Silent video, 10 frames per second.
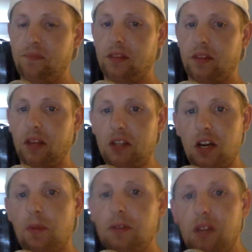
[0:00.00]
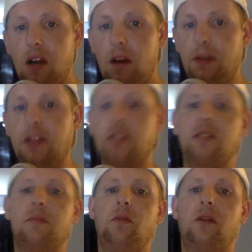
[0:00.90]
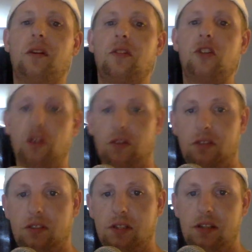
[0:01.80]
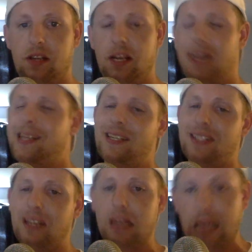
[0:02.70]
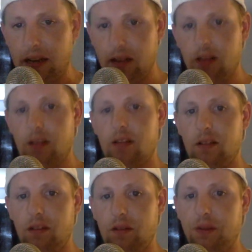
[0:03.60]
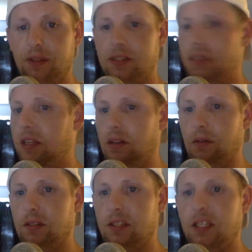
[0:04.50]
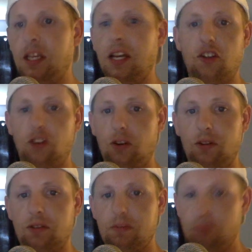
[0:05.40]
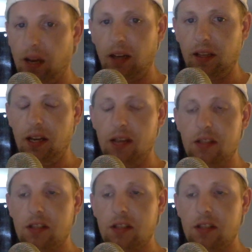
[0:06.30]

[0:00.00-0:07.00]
They talk about the optics, about wearing the shirts. And yes, I get it. It was, skinhead shirts back in the 80s.